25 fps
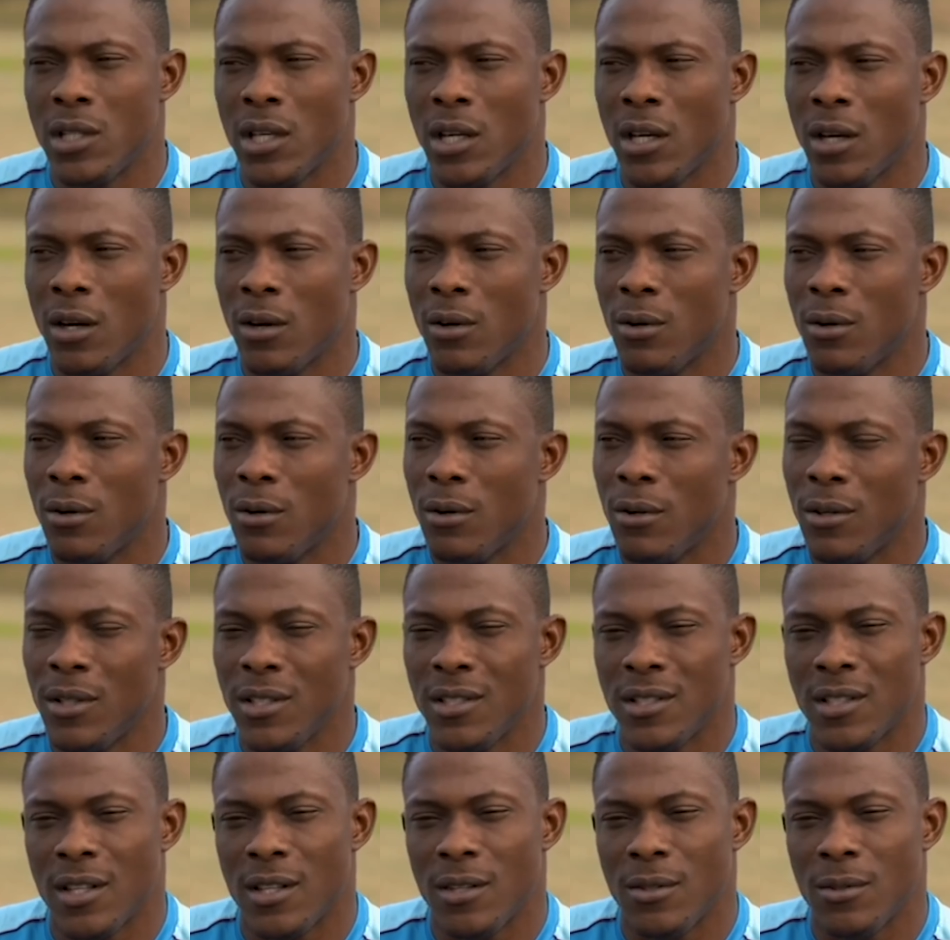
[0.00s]
say, oh,
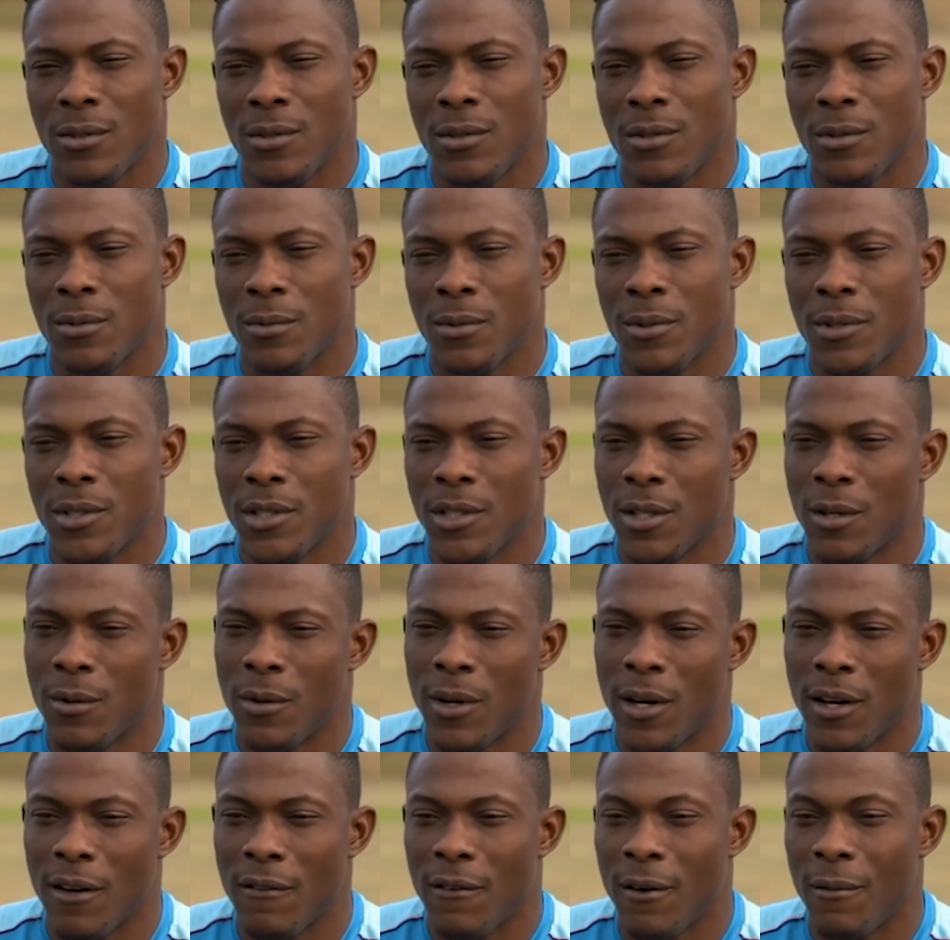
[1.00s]
you salute so much or
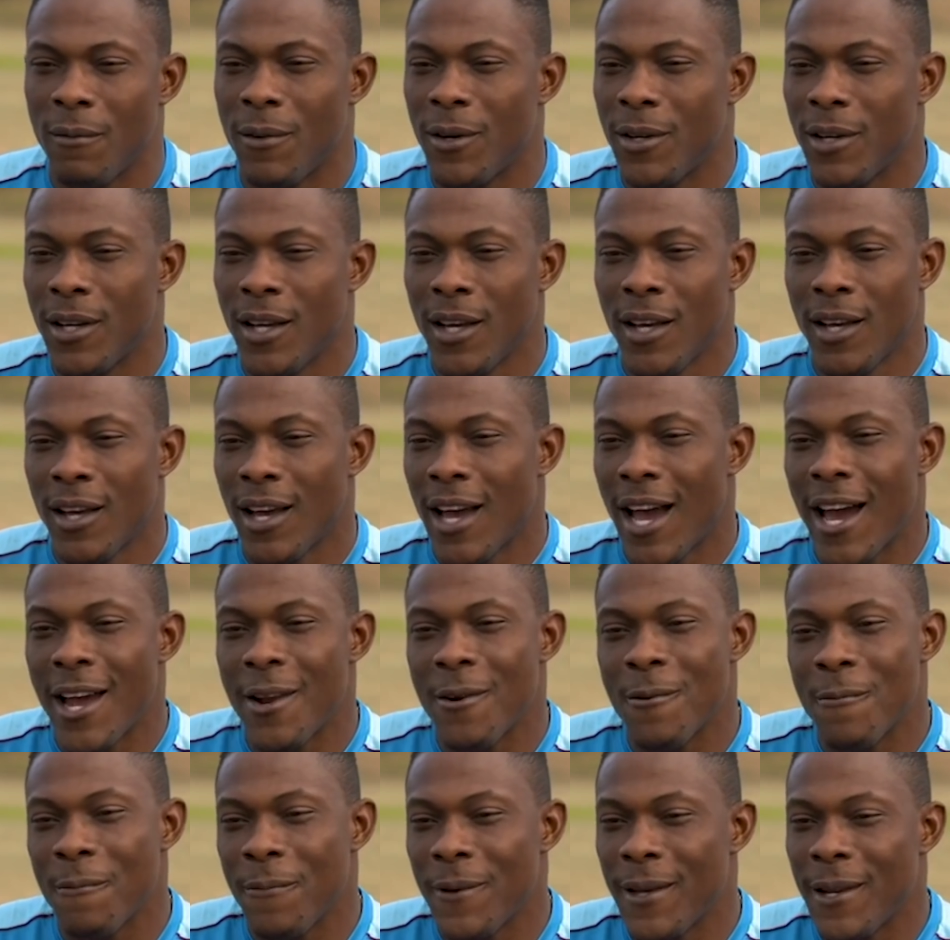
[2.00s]
whatever, but I
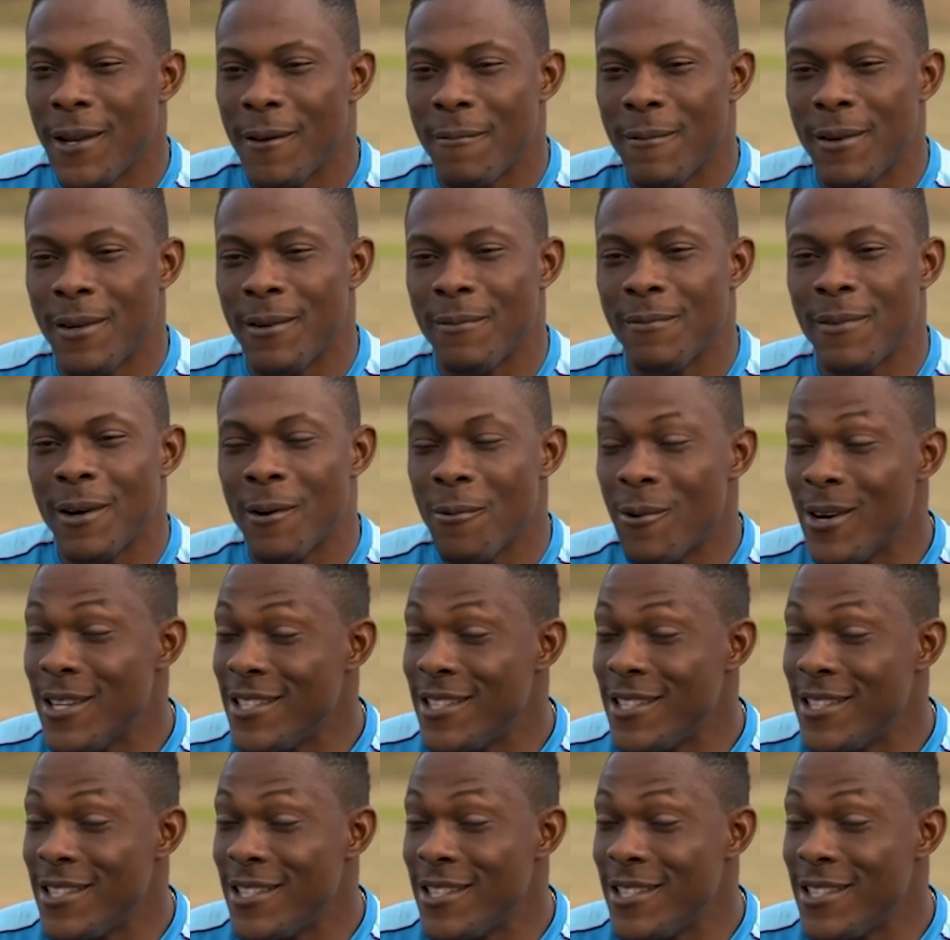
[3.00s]
don't pay them anymore.